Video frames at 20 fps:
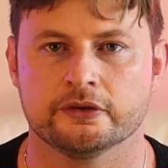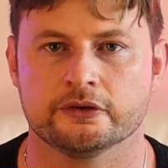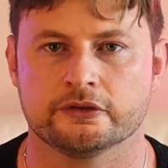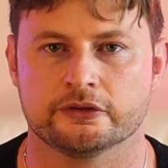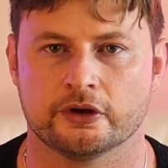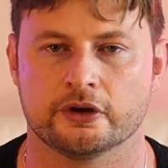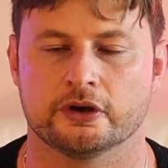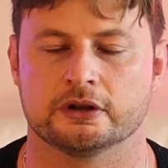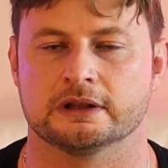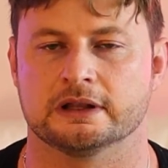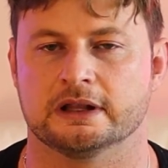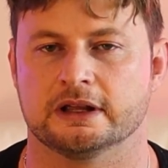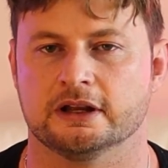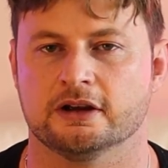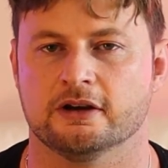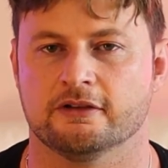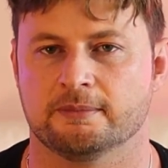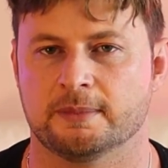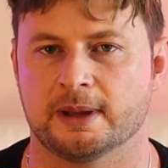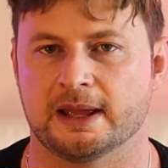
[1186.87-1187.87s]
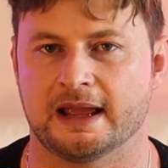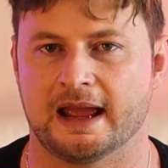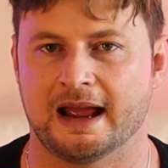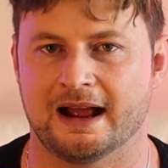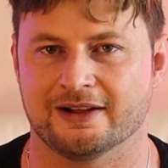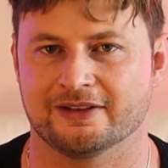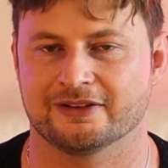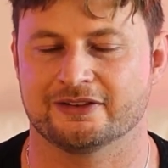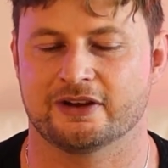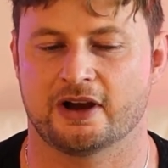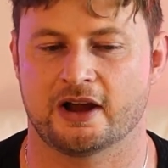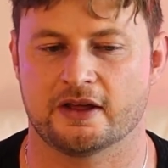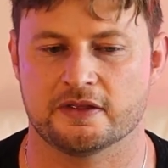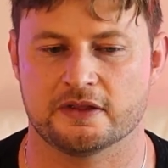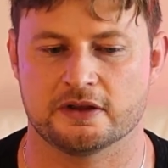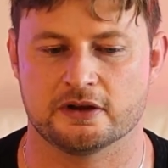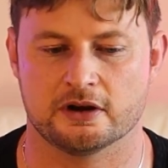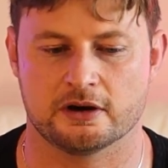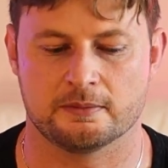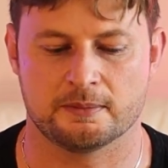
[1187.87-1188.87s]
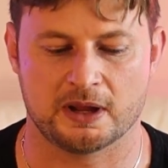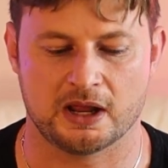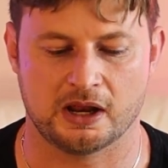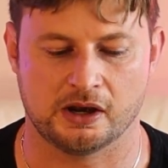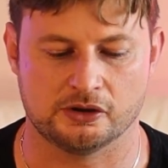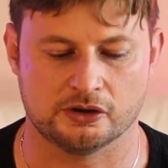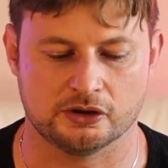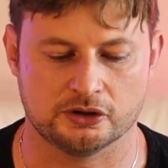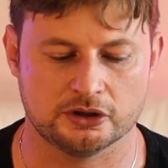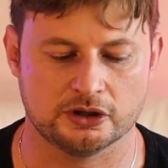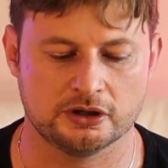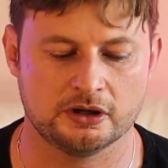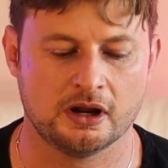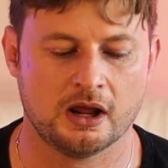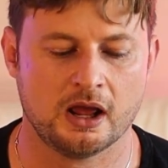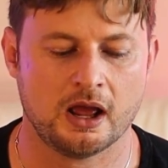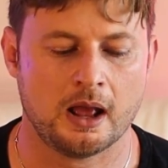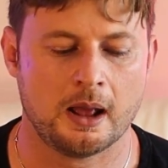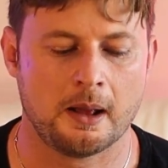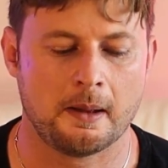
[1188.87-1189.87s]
certainly, of being outside the European Union.